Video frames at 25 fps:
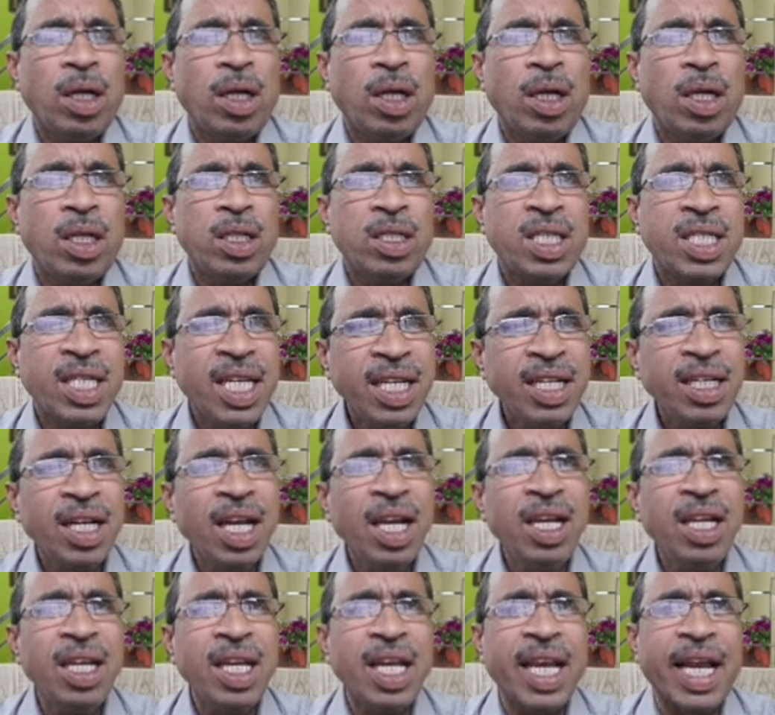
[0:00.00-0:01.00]

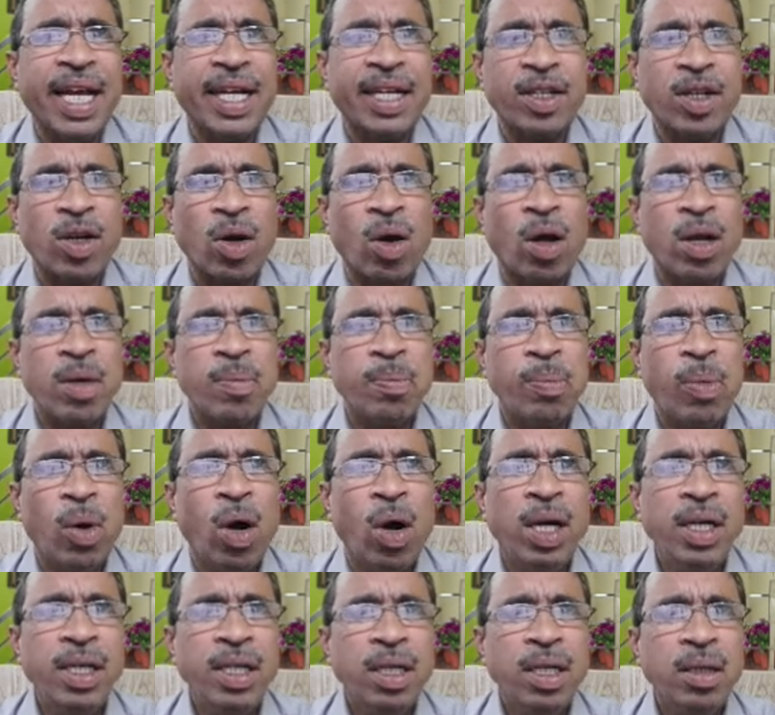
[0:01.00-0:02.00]
single electron
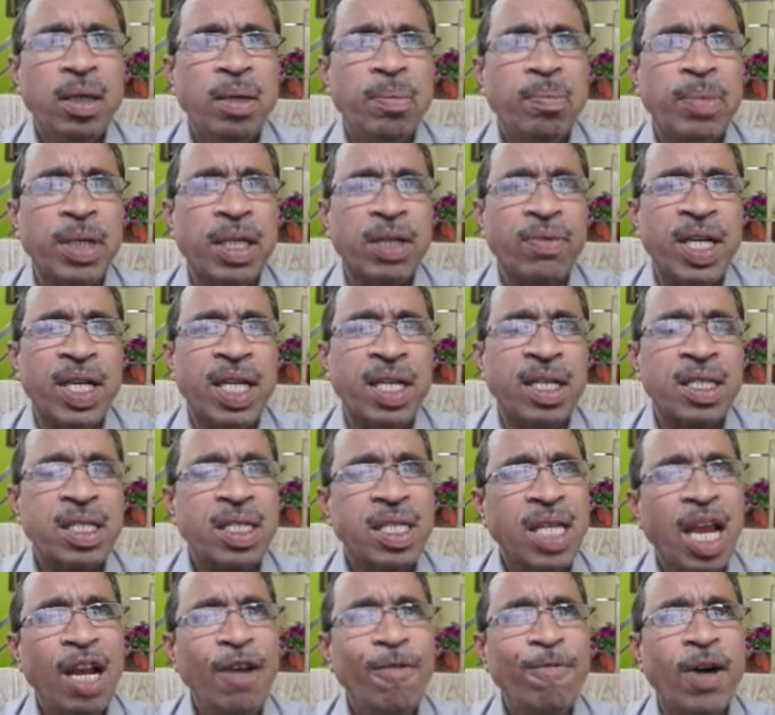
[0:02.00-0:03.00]
bond between
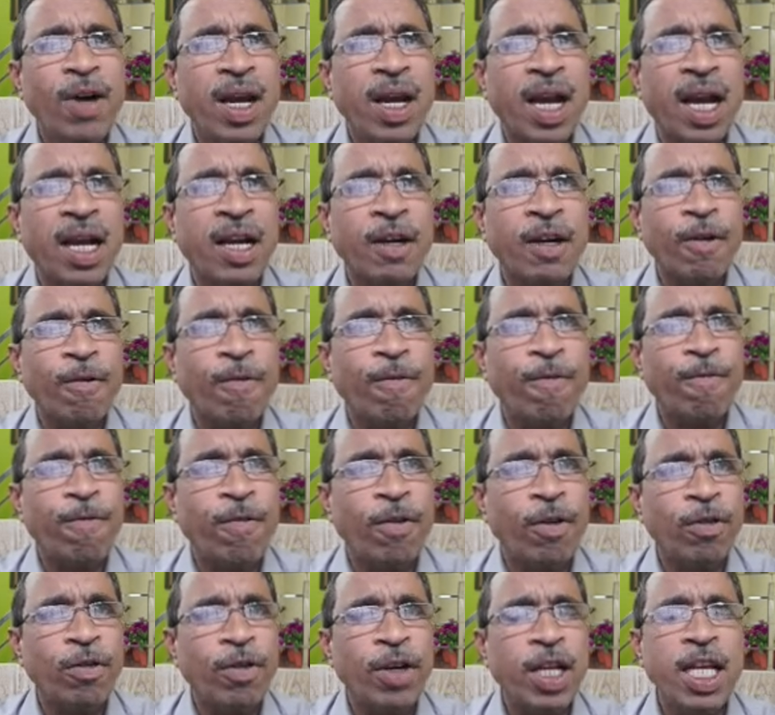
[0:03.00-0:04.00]
sulfur and
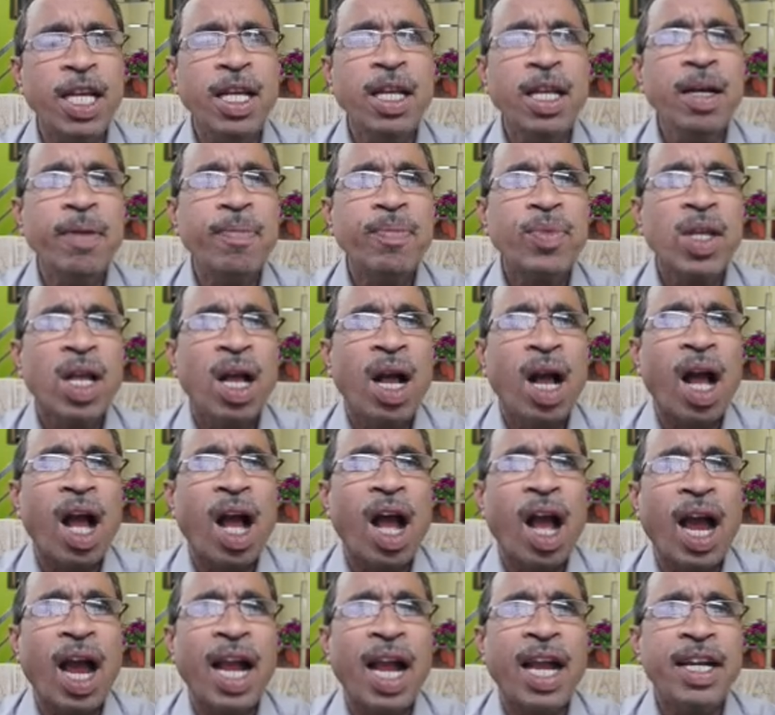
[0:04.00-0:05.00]
fluorine
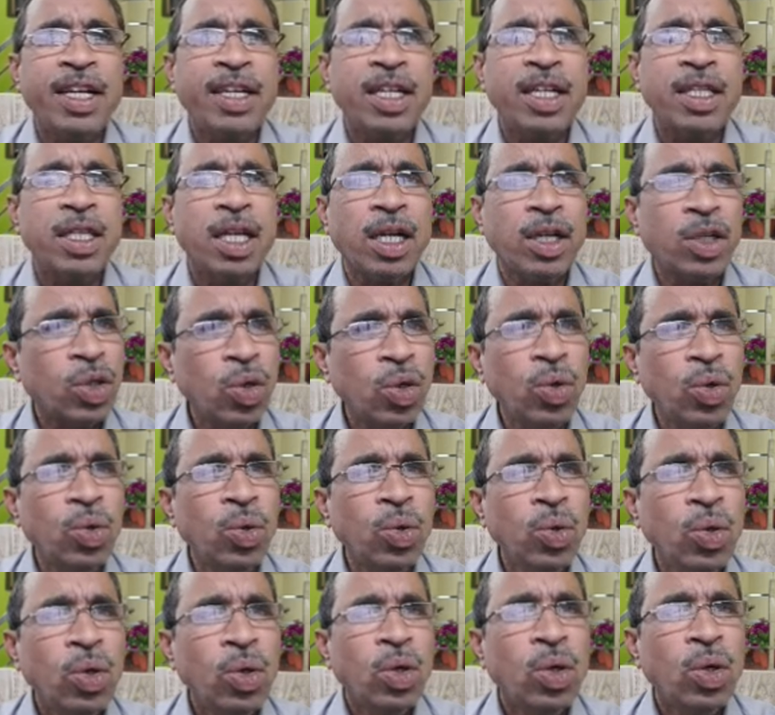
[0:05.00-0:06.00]
and the
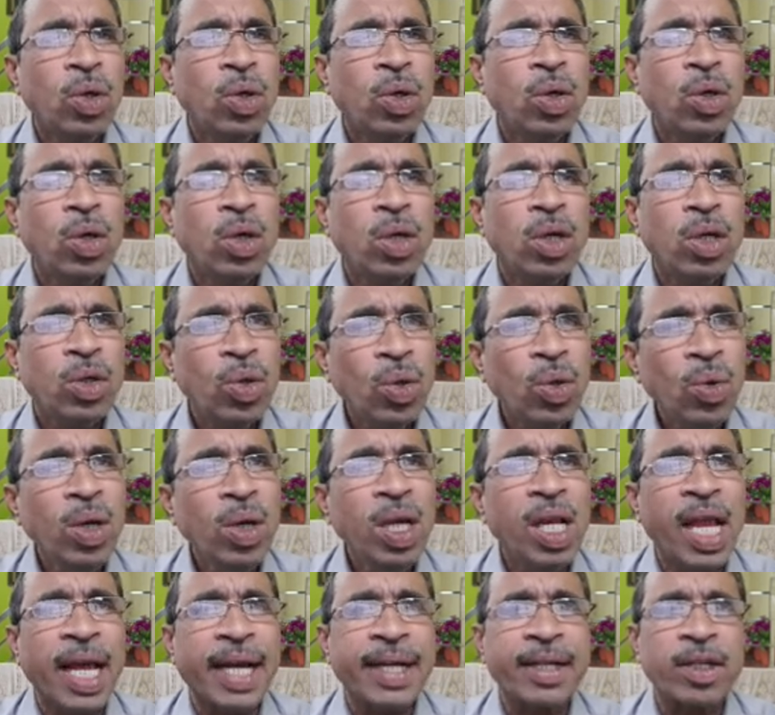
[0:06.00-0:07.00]
2
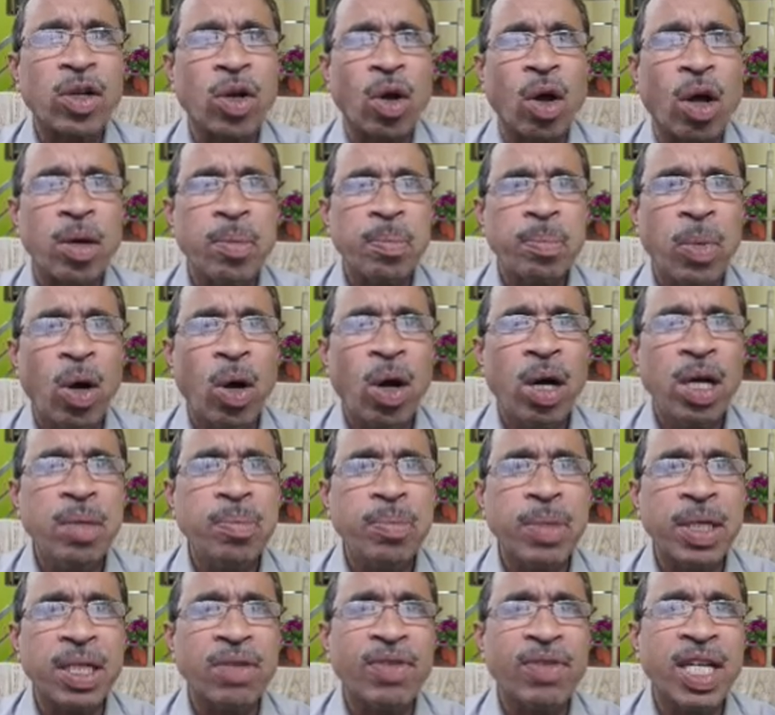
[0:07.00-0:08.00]
electron
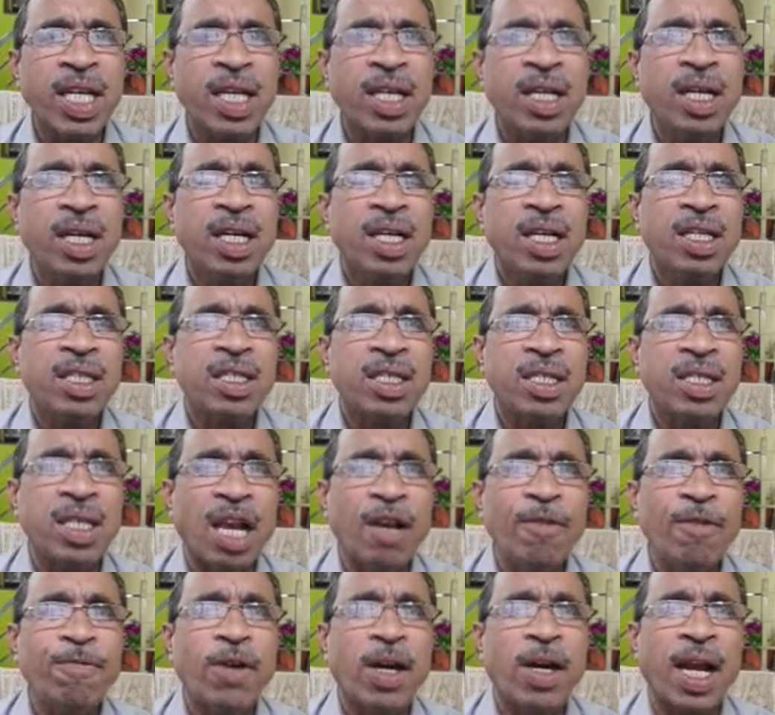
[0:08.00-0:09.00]
bond between
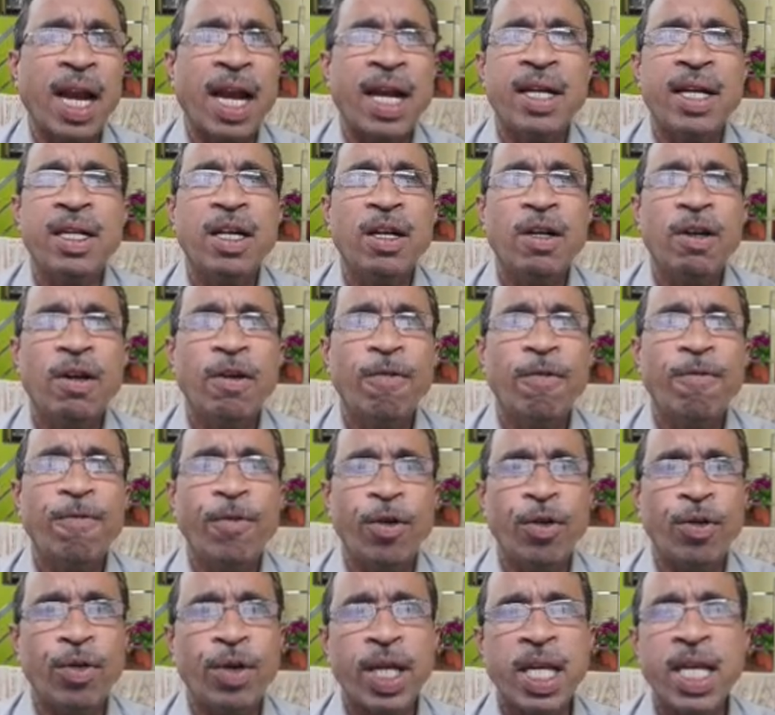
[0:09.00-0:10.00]
sulfur and
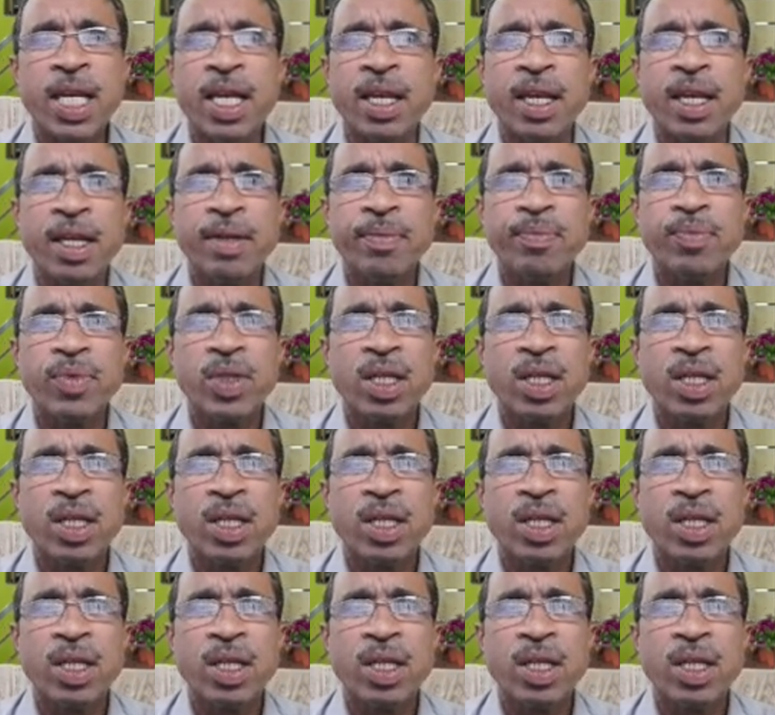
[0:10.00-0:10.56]
fluorine.